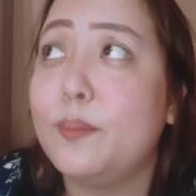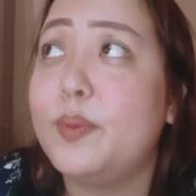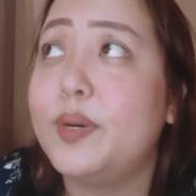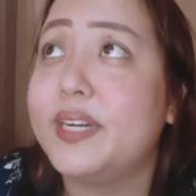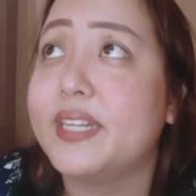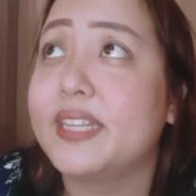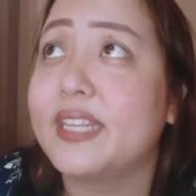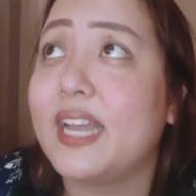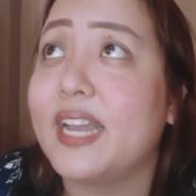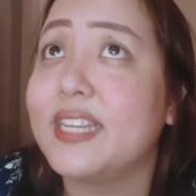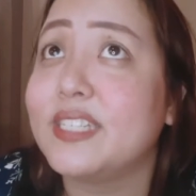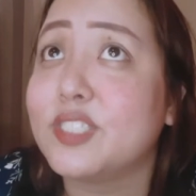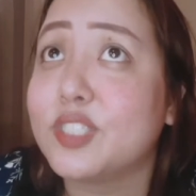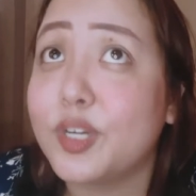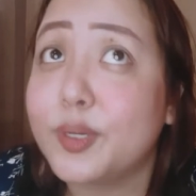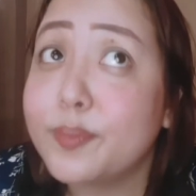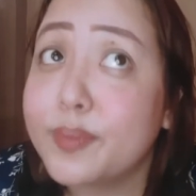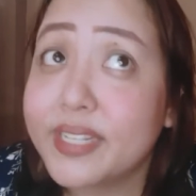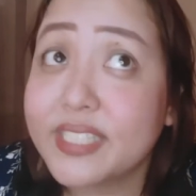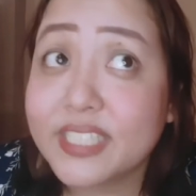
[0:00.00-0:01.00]
But I
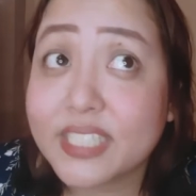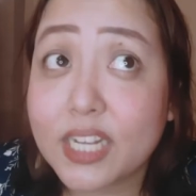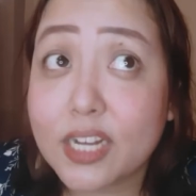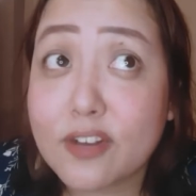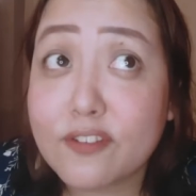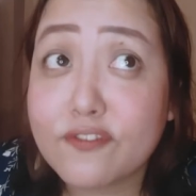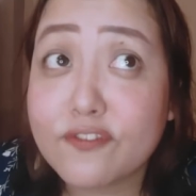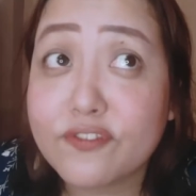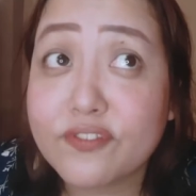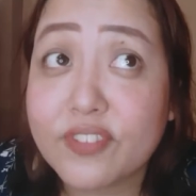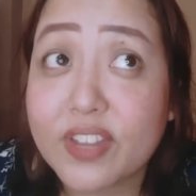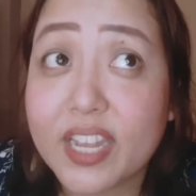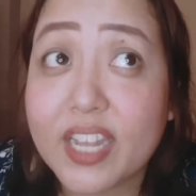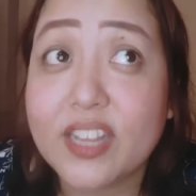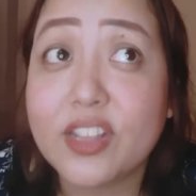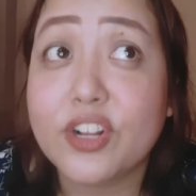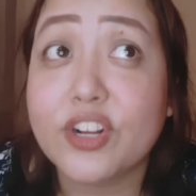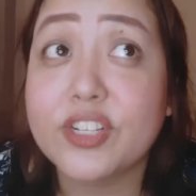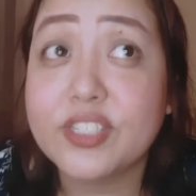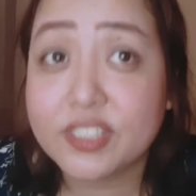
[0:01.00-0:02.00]
saw myself
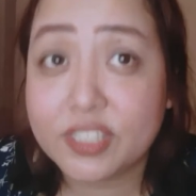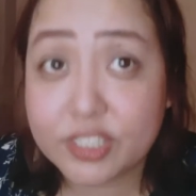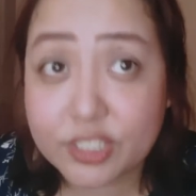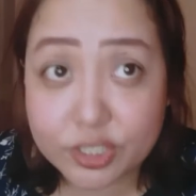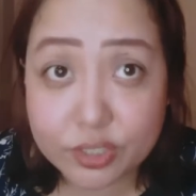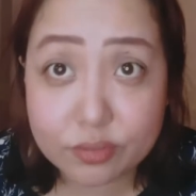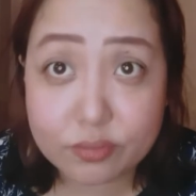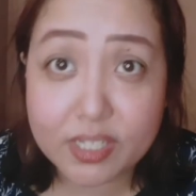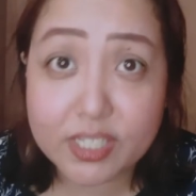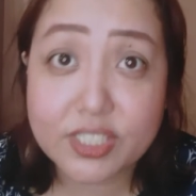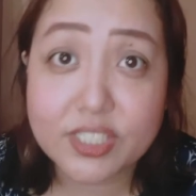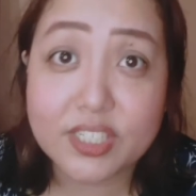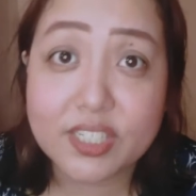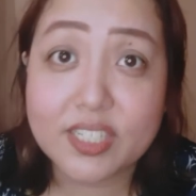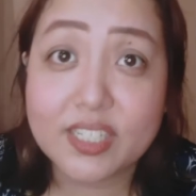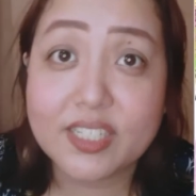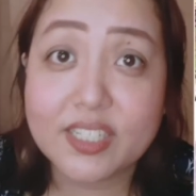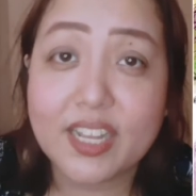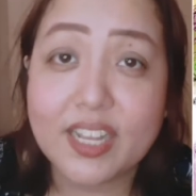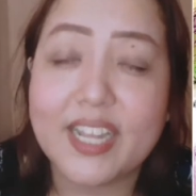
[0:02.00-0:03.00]
in her
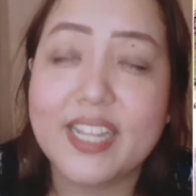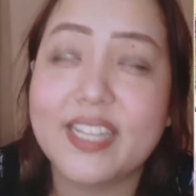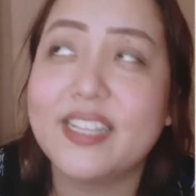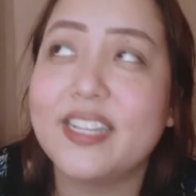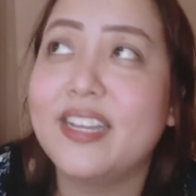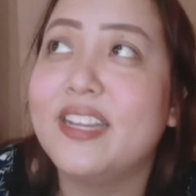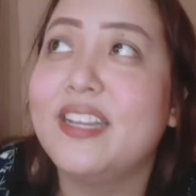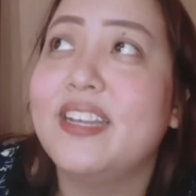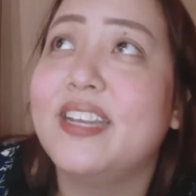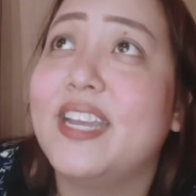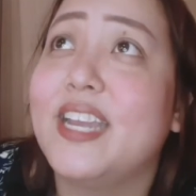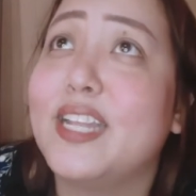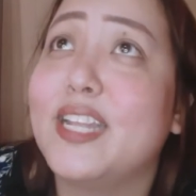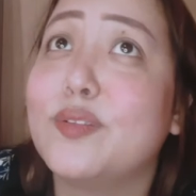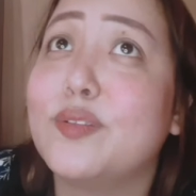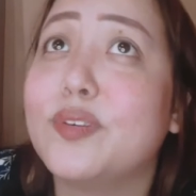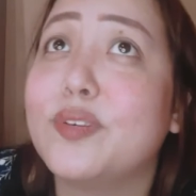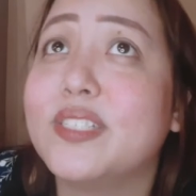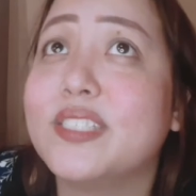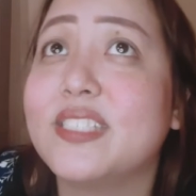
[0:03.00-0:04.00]
situation, and
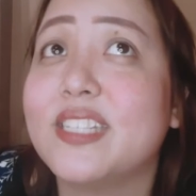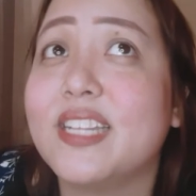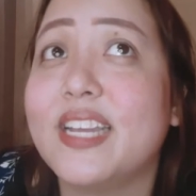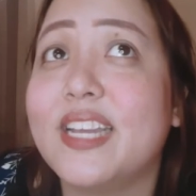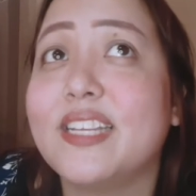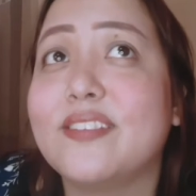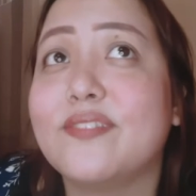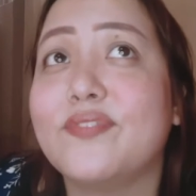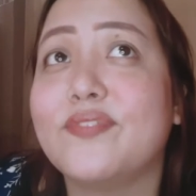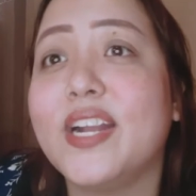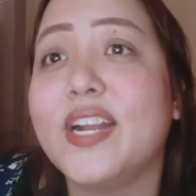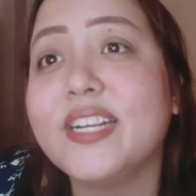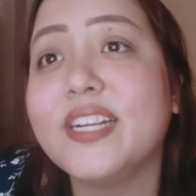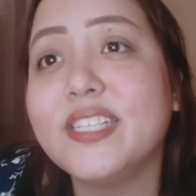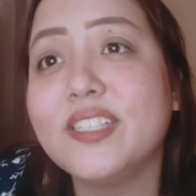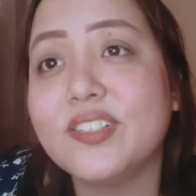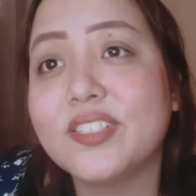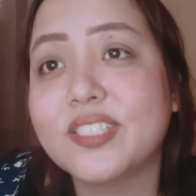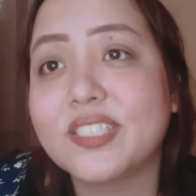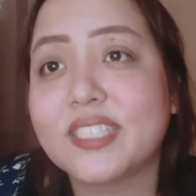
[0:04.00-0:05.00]
it was like
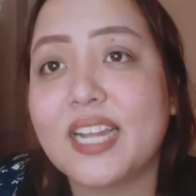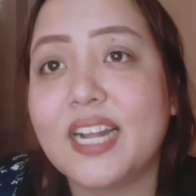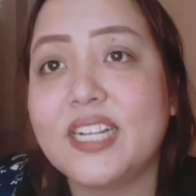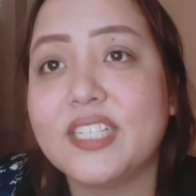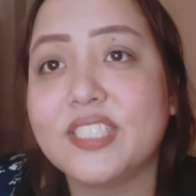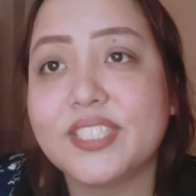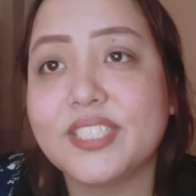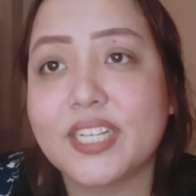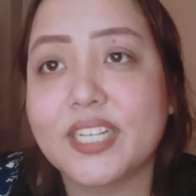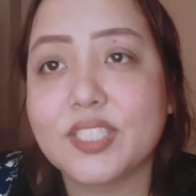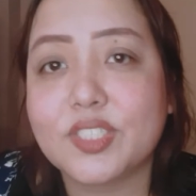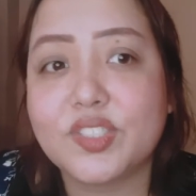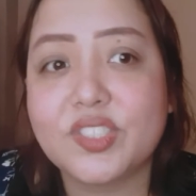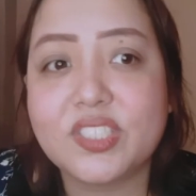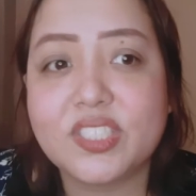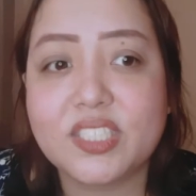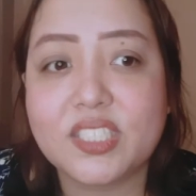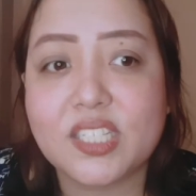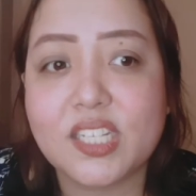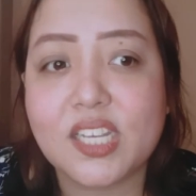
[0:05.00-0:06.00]
very nostalgic to
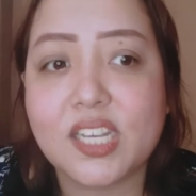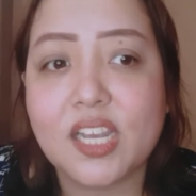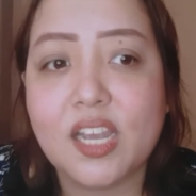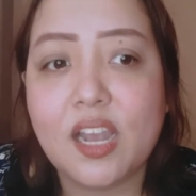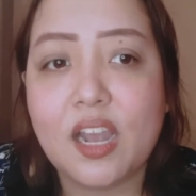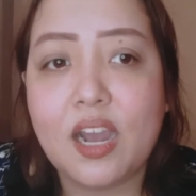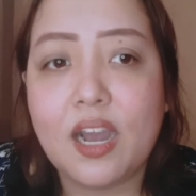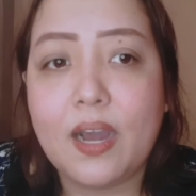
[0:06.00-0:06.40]
see